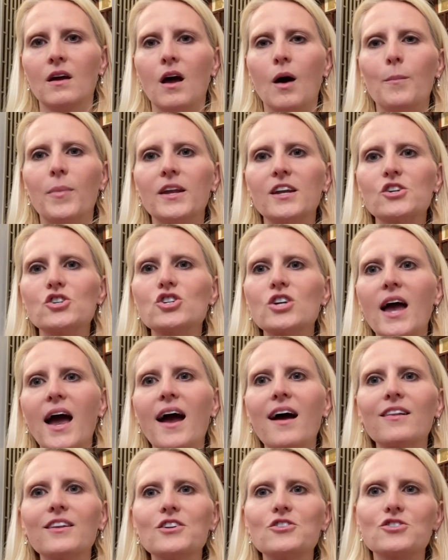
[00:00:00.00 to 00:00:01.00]
but it
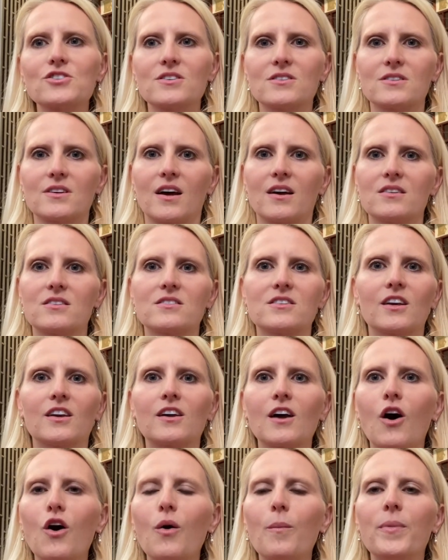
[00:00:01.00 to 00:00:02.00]
challenges us to
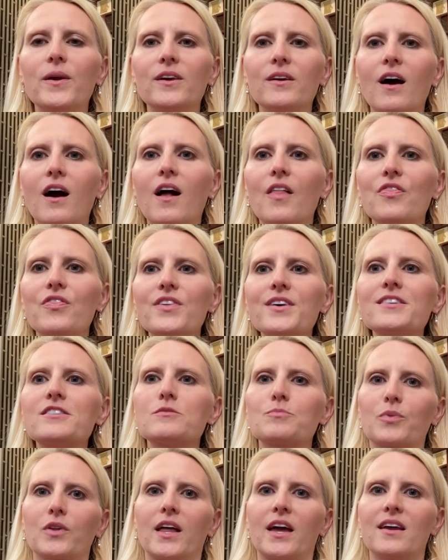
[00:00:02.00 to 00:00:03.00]
go beyond this
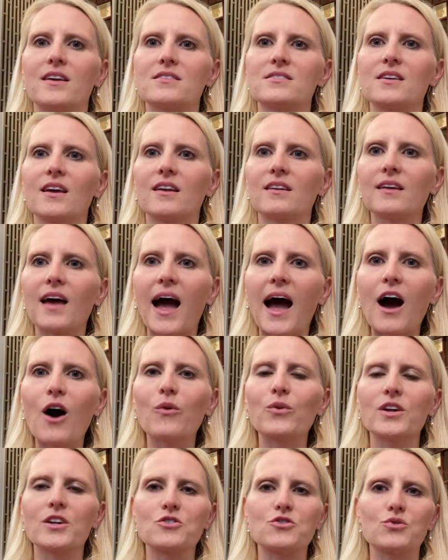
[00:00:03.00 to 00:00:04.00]
place and
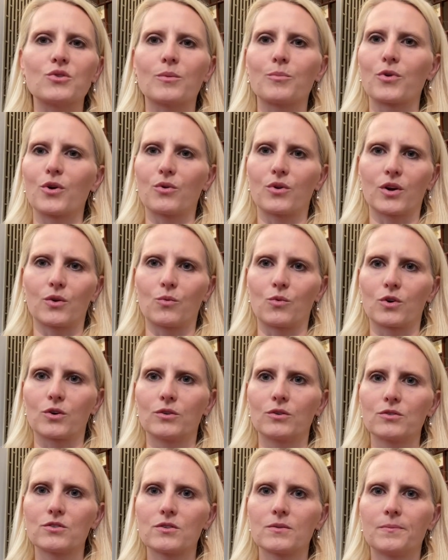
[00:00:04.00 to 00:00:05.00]
out into a broken
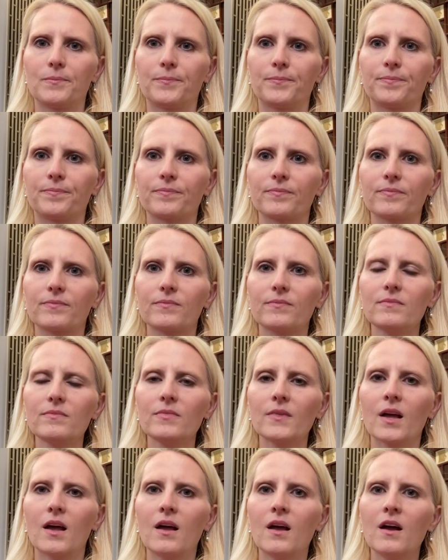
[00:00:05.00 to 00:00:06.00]
world.
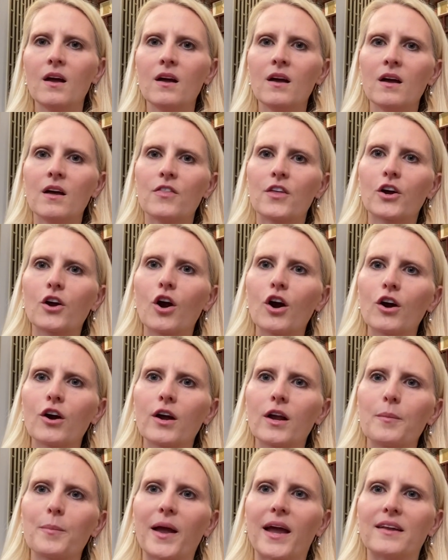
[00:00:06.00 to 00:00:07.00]
The
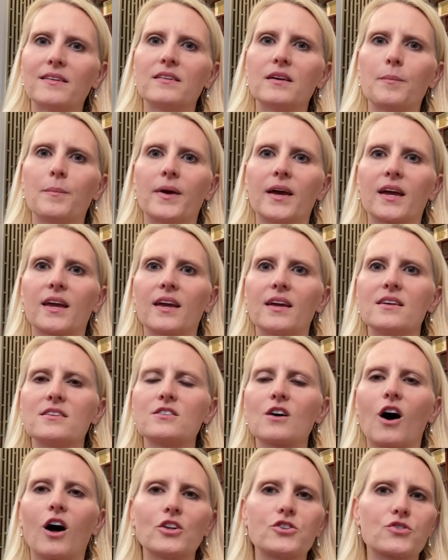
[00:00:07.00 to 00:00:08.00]
current pandemic is
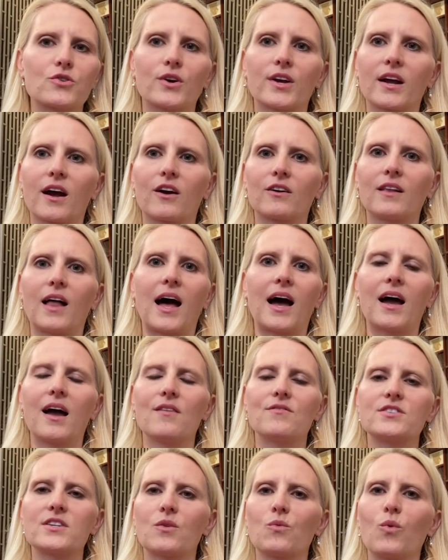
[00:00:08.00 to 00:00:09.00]
altering our
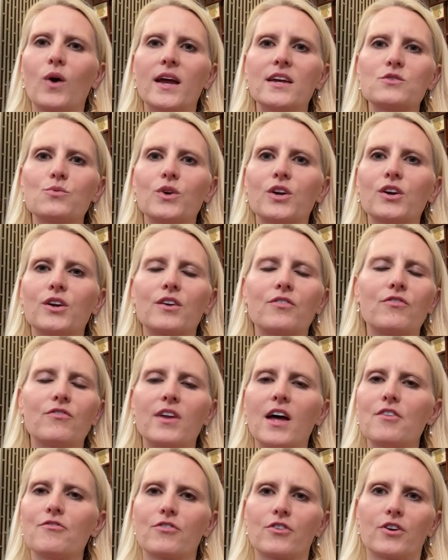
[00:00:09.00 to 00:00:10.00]
lives in ways we could have
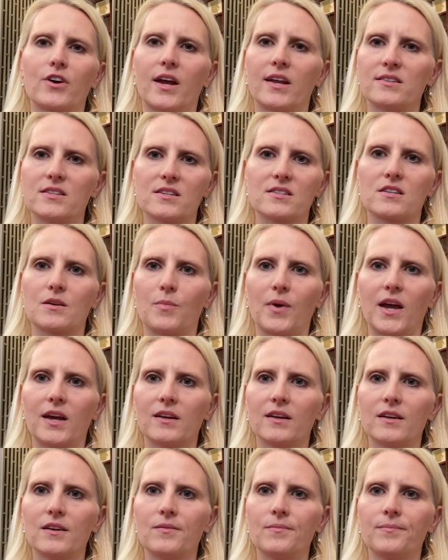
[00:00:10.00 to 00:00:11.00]
never
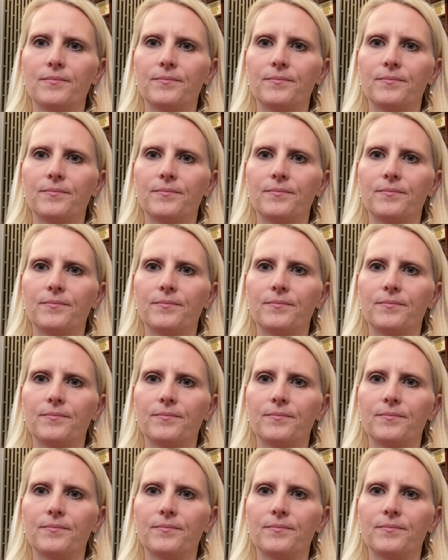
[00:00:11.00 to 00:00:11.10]
anticipated.